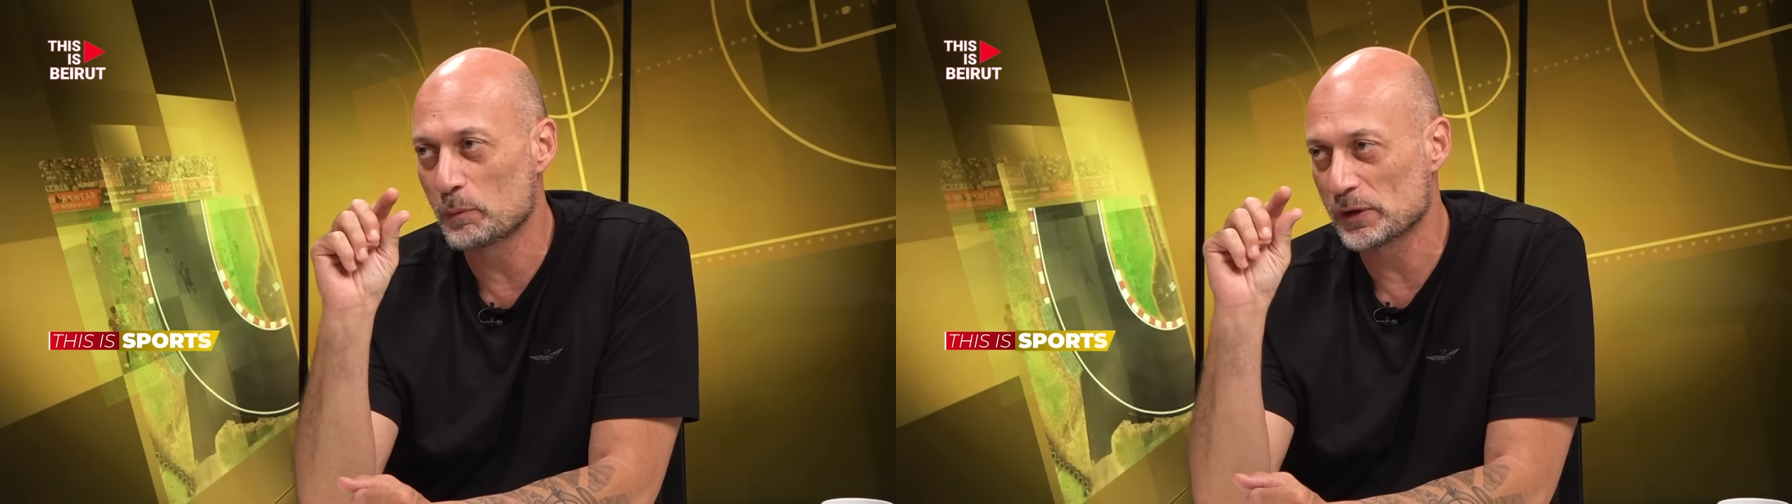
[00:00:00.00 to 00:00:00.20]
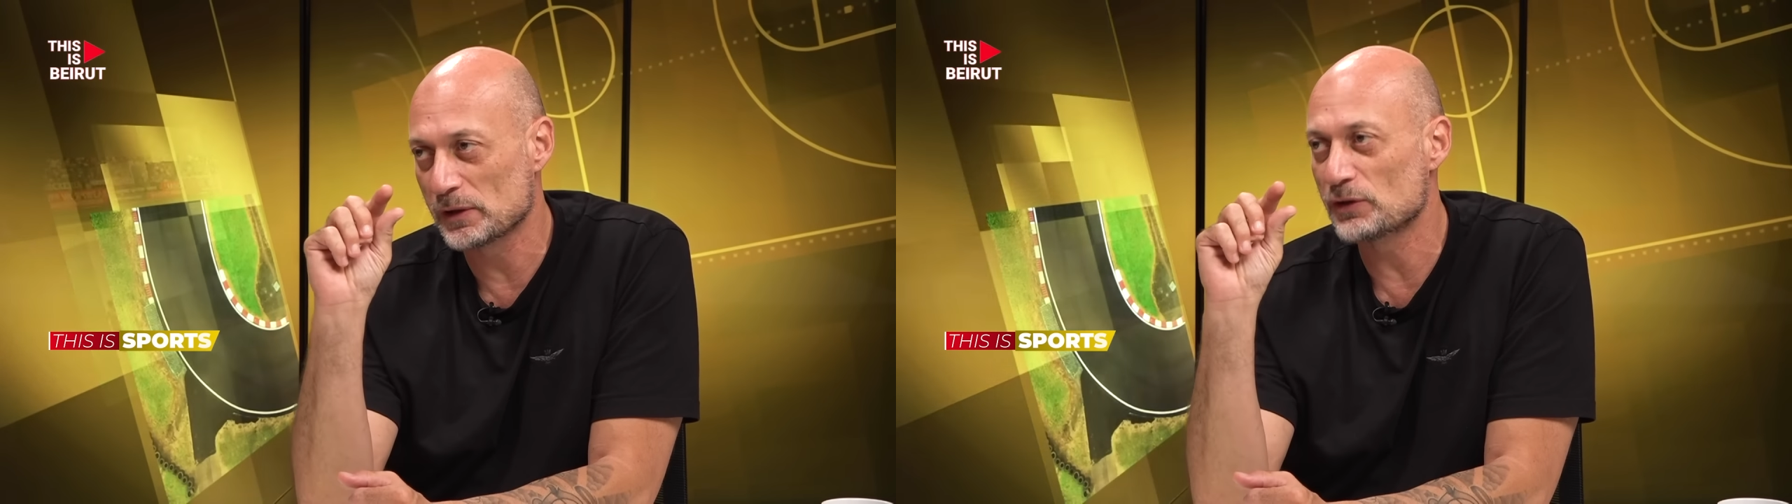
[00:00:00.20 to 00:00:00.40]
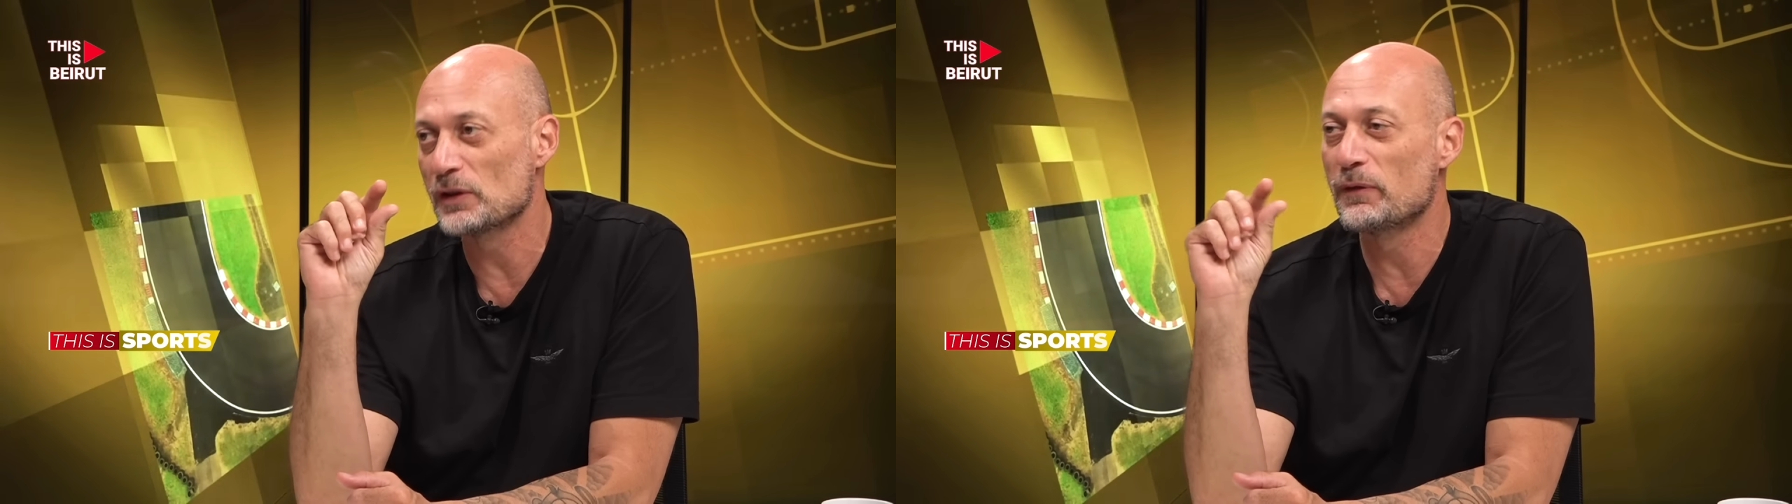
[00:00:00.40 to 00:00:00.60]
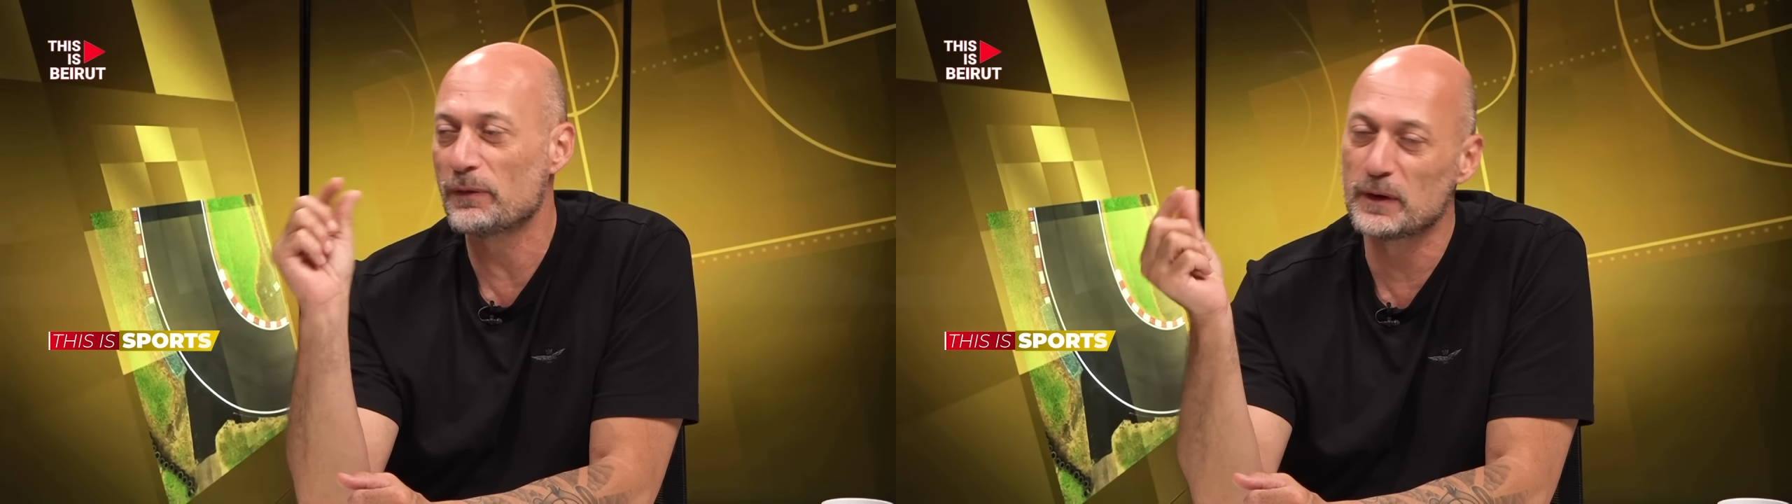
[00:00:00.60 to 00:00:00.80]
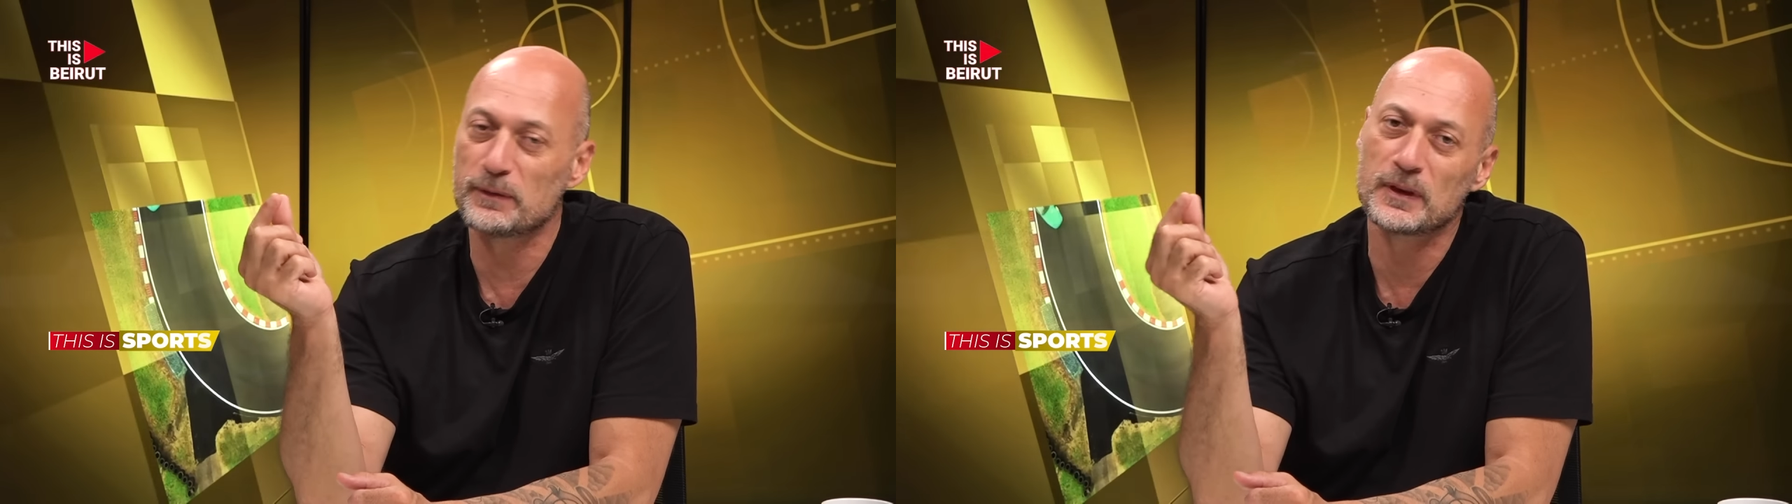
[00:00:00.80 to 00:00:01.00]
position
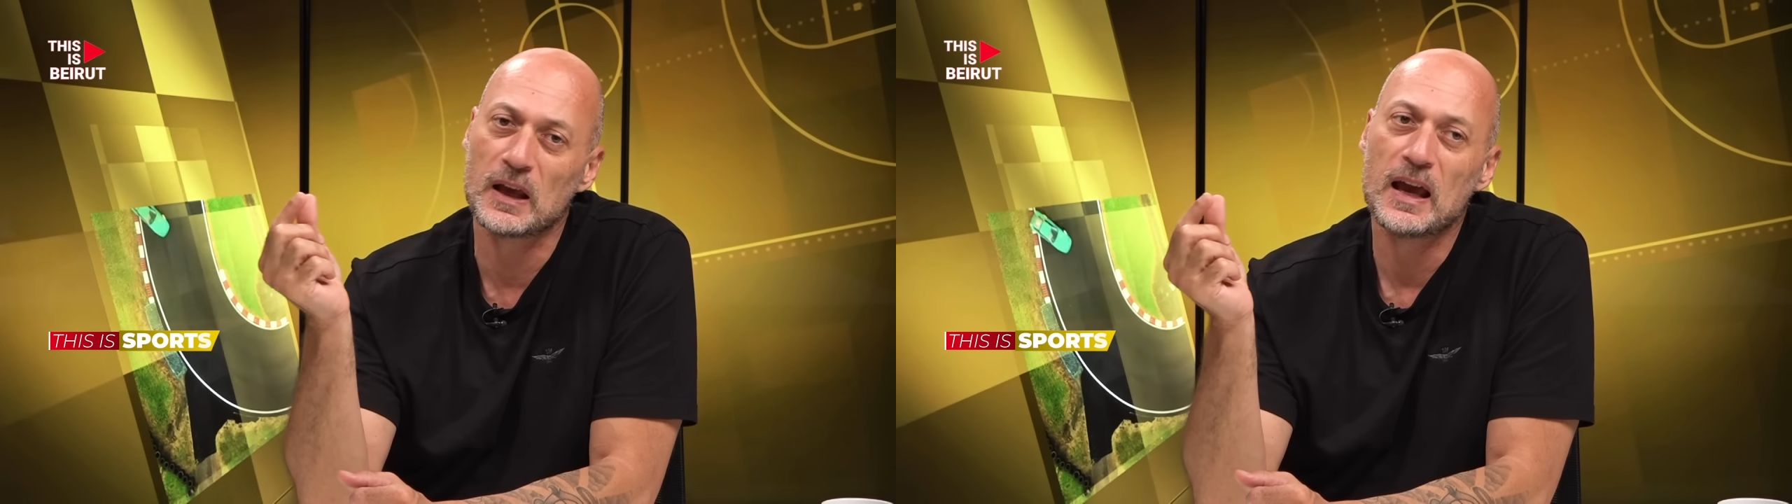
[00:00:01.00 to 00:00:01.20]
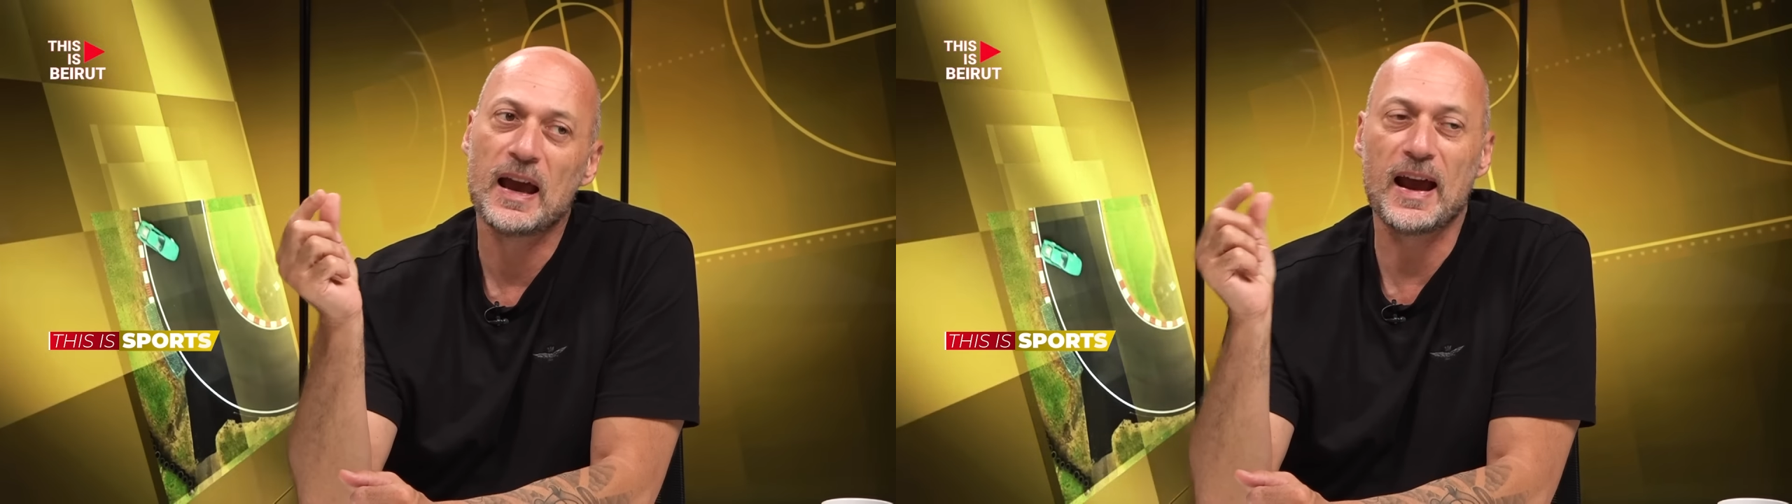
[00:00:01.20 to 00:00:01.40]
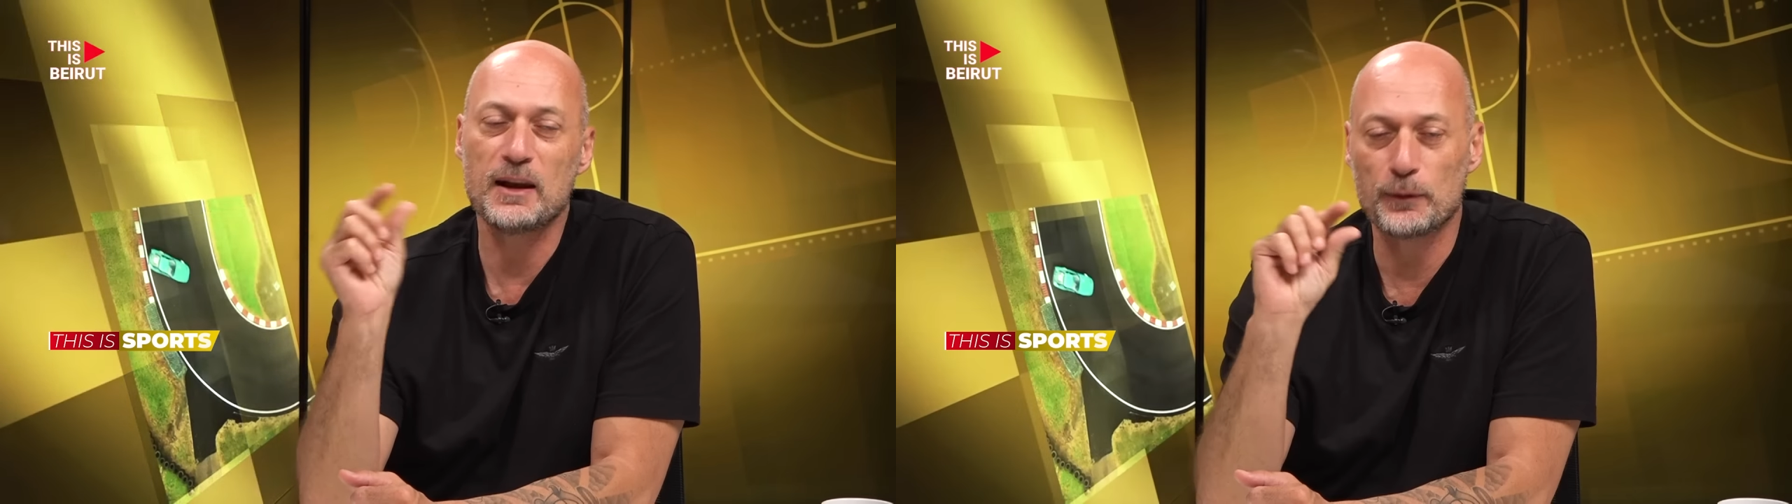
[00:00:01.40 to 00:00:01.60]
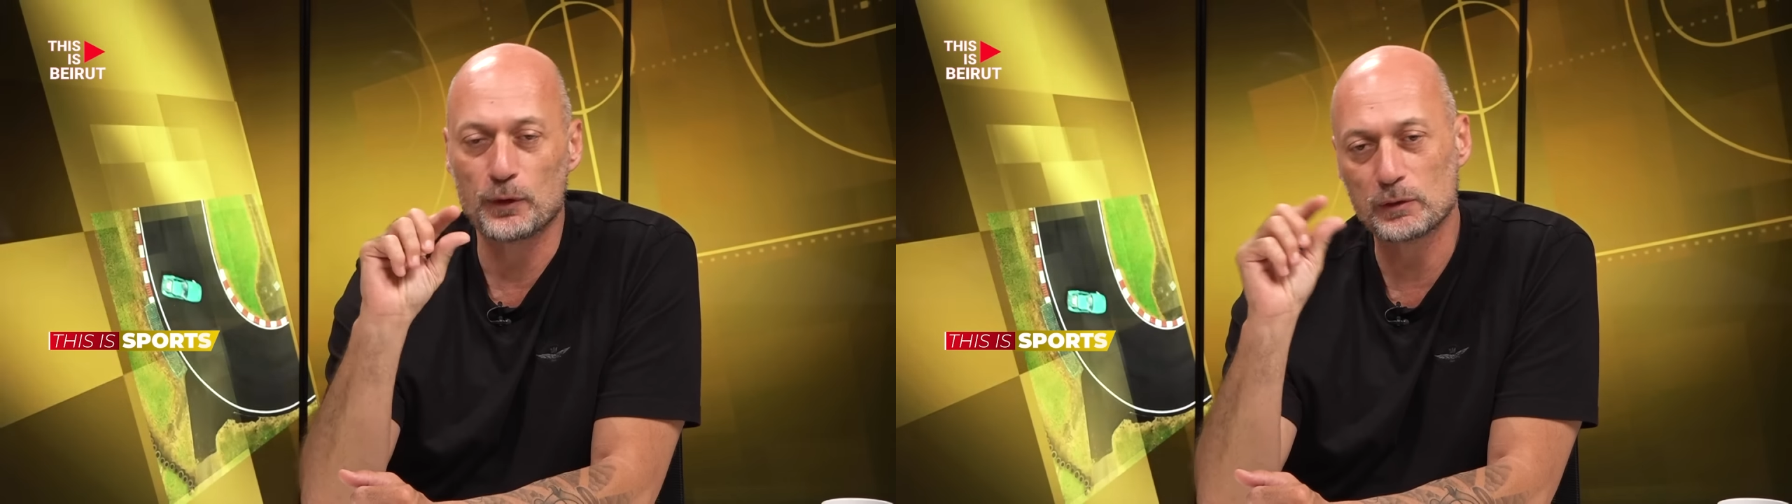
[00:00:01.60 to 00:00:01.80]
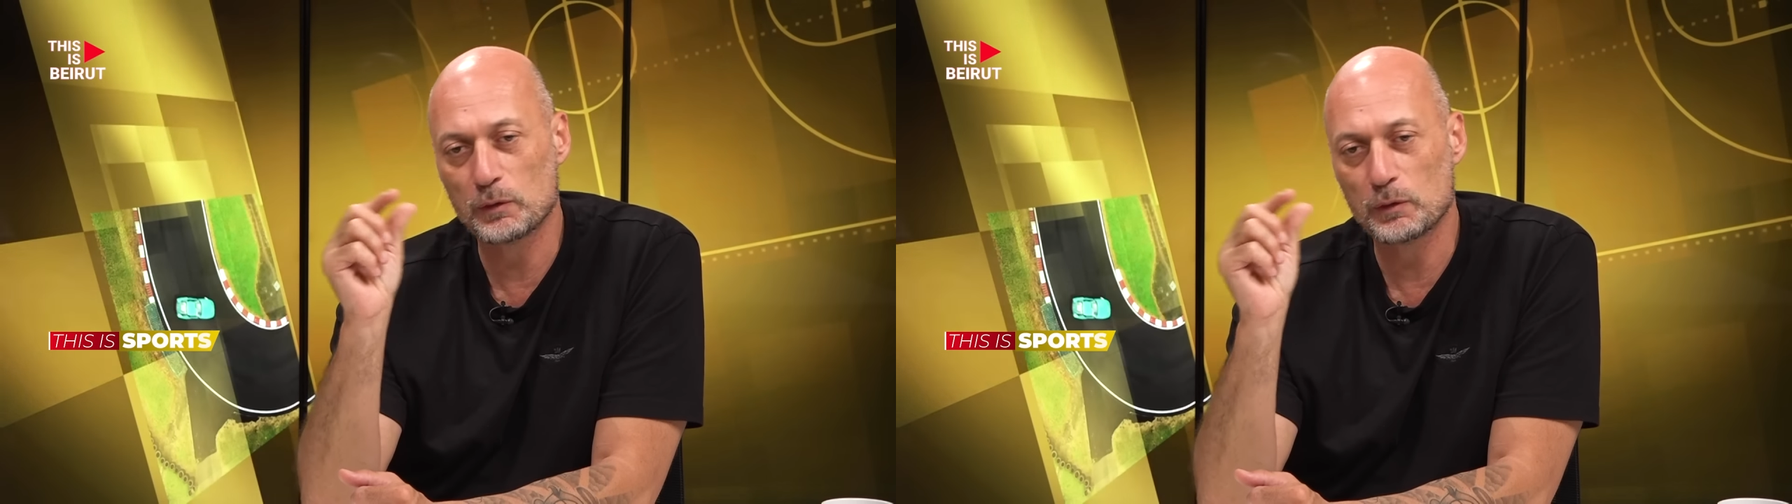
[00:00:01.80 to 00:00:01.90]
5th and 4th.